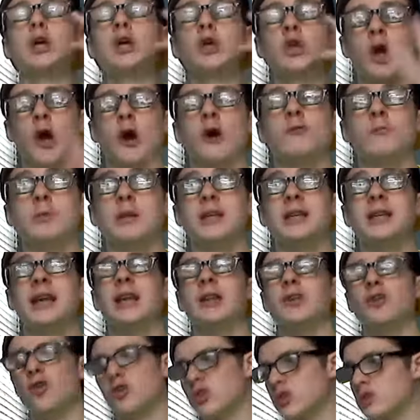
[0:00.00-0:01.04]
Kobe
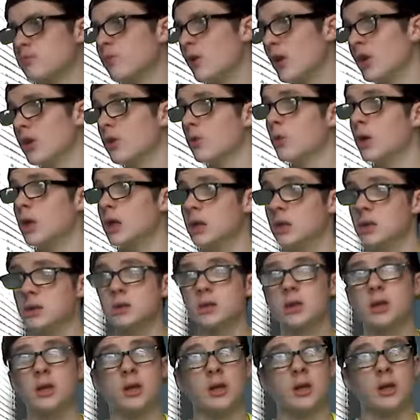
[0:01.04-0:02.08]
in those fadeaways.
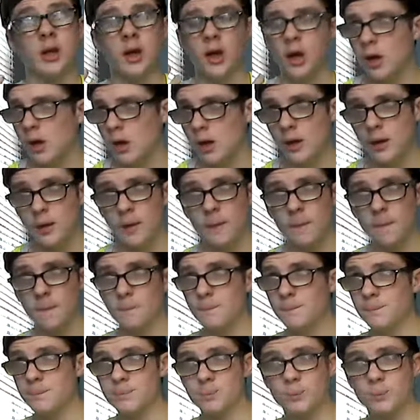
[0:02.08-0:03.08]
Um,